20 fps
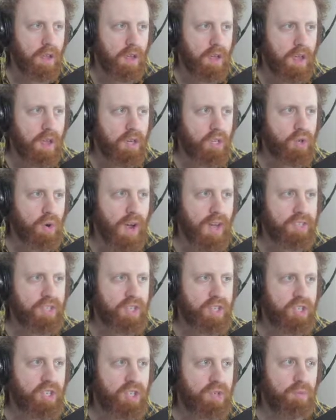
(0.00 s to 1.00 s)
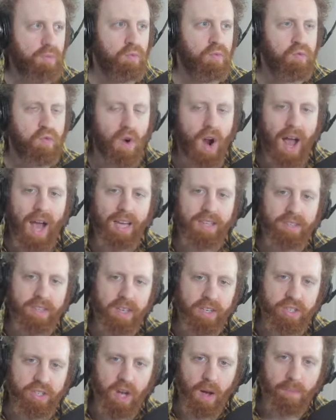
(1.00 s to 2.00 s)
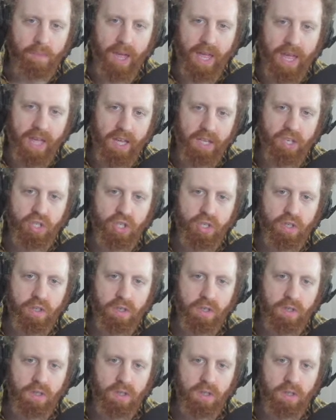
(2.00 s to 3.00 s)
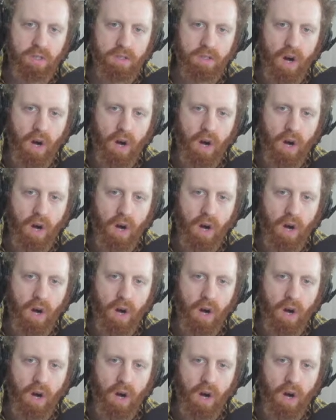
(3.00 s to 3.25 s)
tries to rising jump H on